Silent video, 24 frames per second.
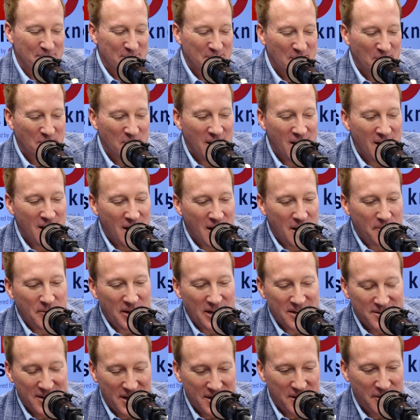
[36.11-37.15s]
So, the
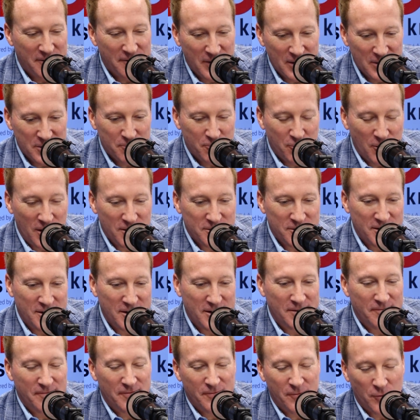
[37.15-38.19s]
executive vice
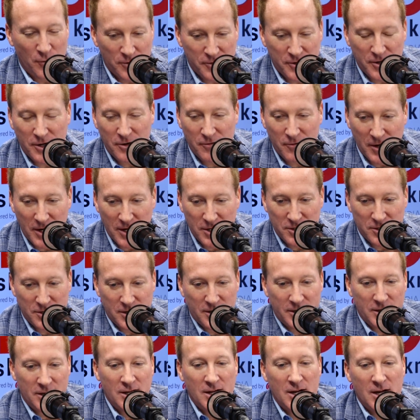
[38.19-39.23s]
president, fourth
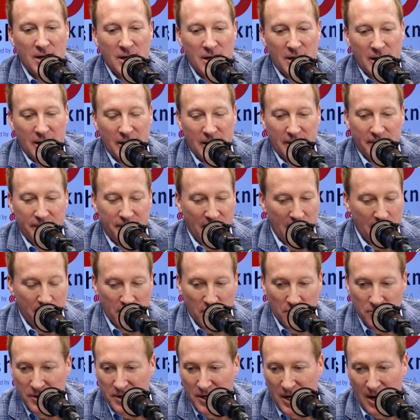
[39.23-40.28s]
generation,
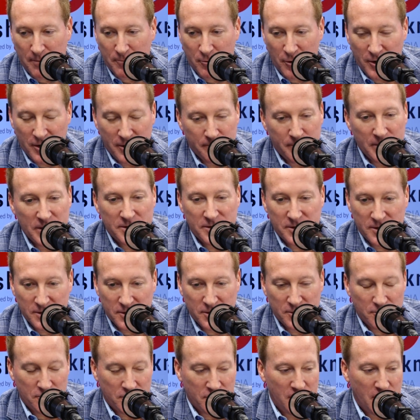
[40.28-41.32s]
family-owned and operated business
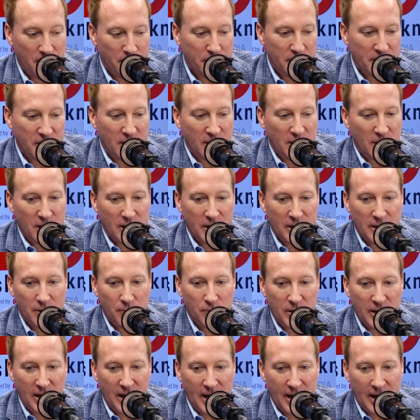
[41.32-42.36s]
is our company.
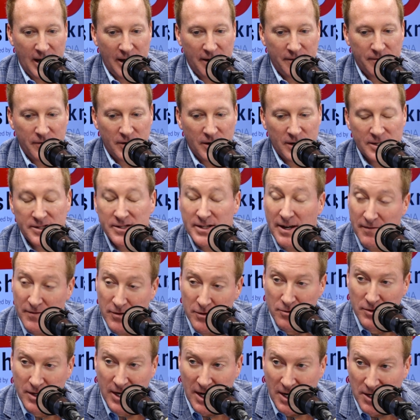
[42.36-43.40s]
We have 7
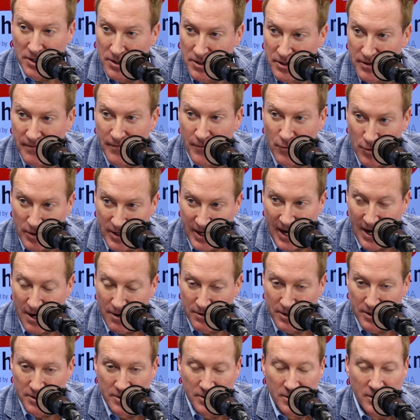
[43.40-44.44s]
locations in 4
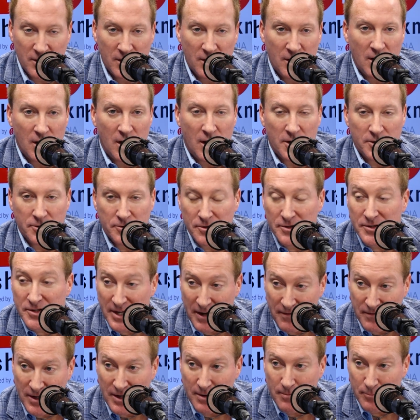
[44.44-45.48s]
counties,
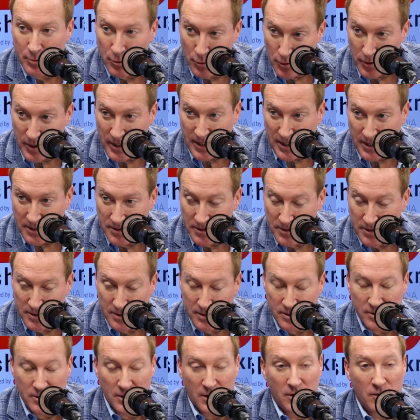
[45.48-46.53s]
170 employees.
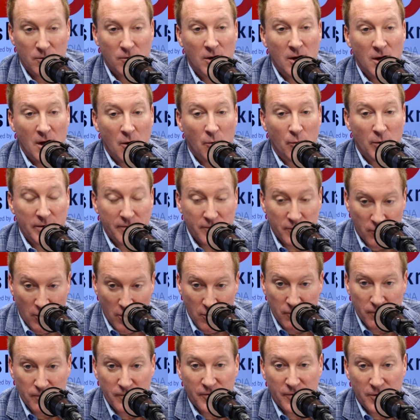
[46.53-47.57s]
So we've
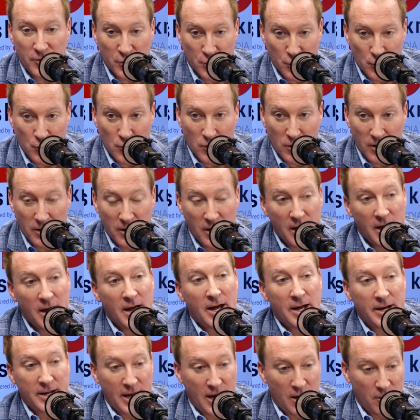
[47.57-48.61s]
grown for sure.
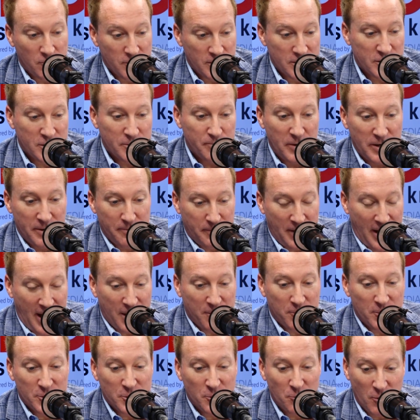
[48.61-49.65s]
Now let's spin it
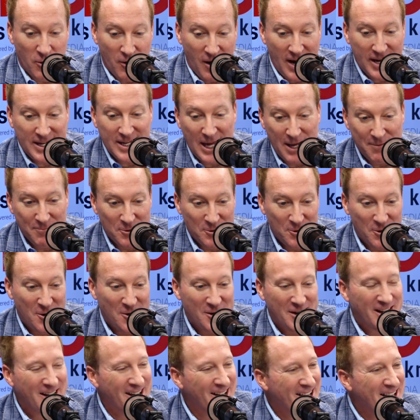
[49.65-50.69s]
backwards to where I came
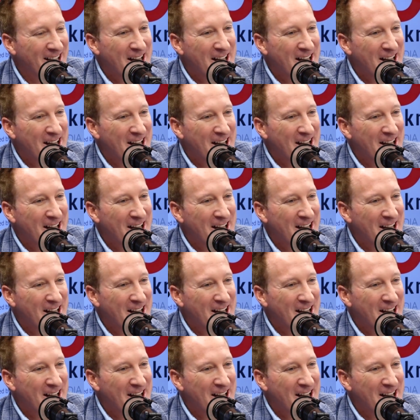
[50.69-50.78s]
along.